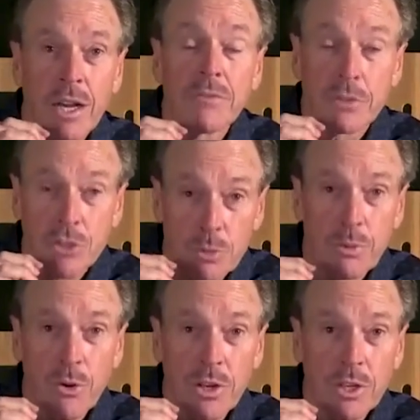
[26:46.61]
for
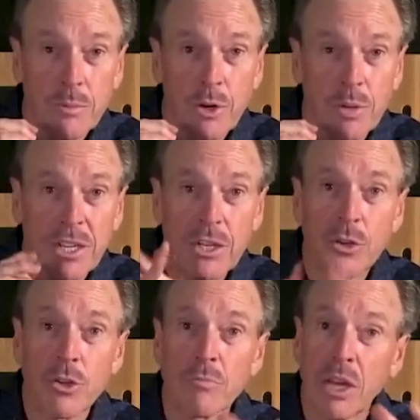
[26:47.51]
supporting the program. I know
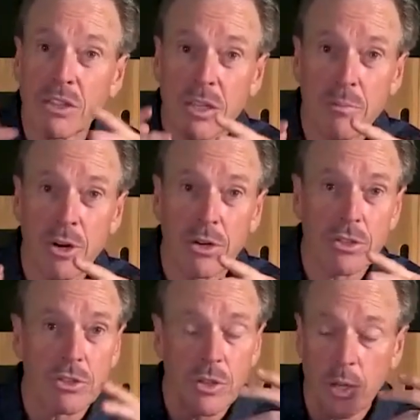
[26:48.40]
you monthly
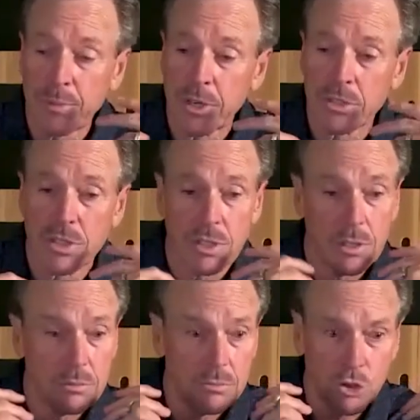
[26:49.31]
partners are helping us
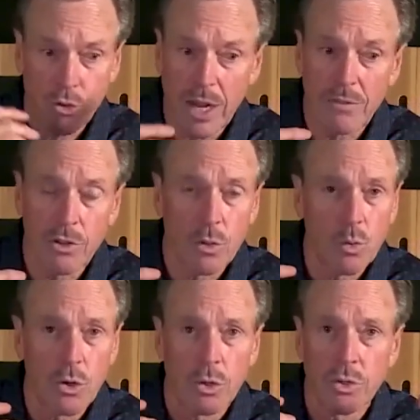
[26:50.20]
to travel the
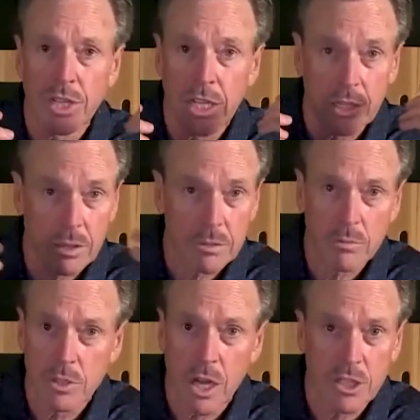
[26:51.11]
world and get the
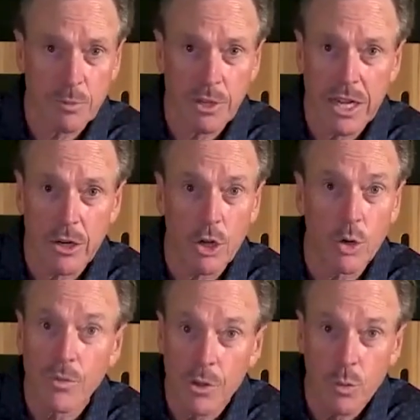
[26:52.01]
gospel out all
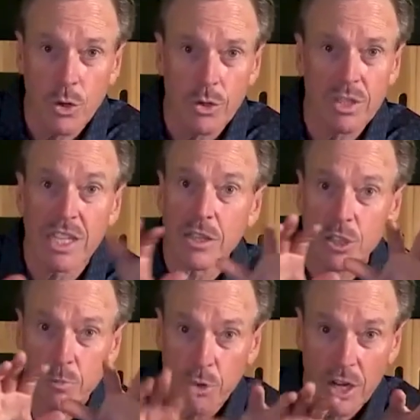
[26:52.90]
over the world and get
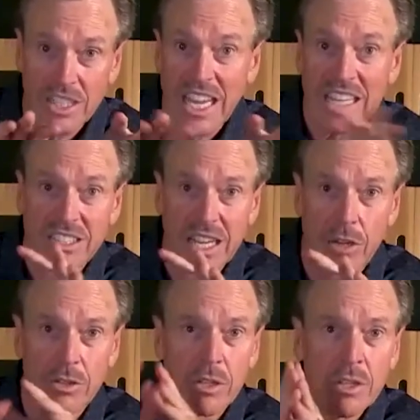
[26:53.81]
this broadcast
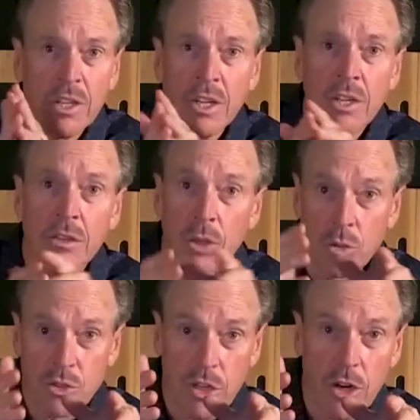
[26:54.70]
out. And
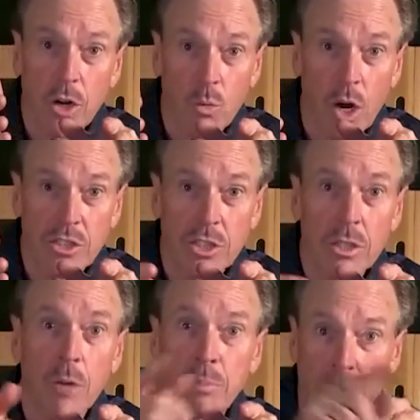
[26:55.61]
those that aren't watching,
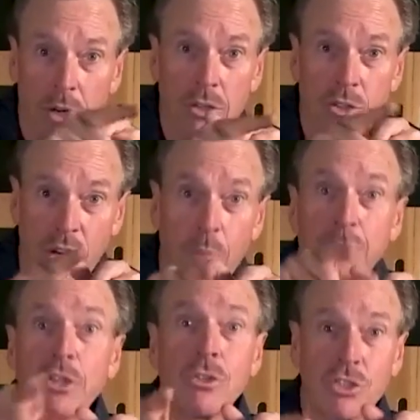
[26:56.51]
our partners are
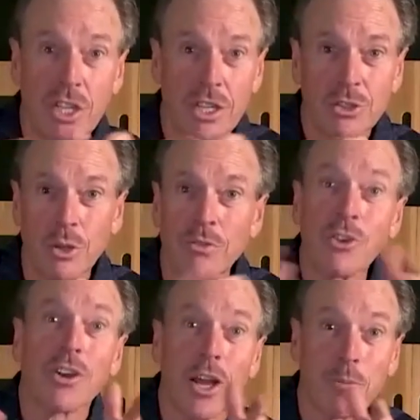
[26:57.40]
helping you see it. So if
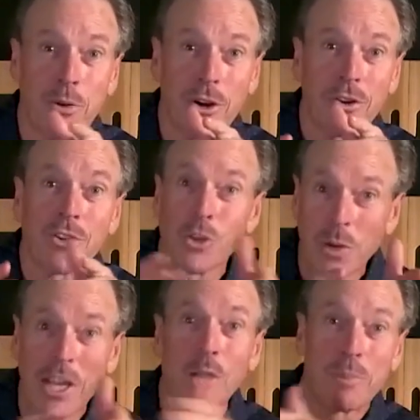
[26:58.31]
you're not a partner and you
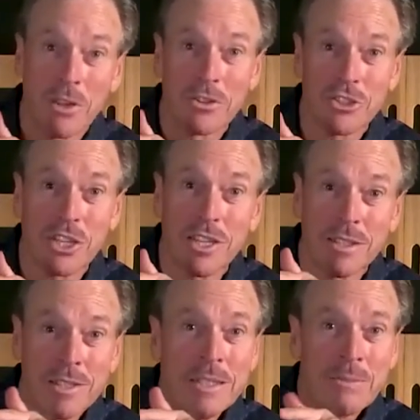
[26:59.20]
want to help others see it,
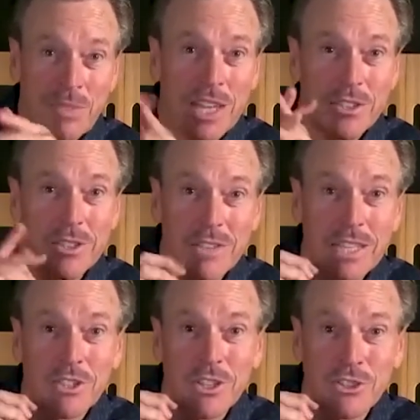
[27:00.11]

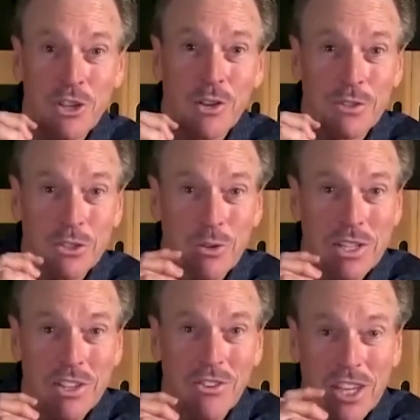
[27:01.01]
That's unselfish
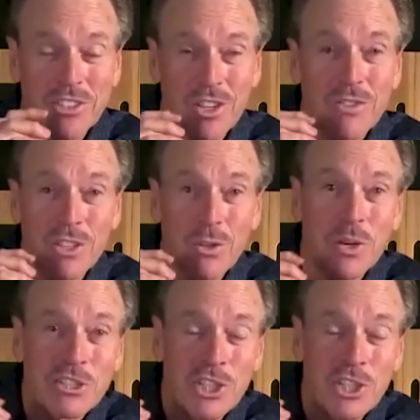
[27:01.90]
right there. That's living the way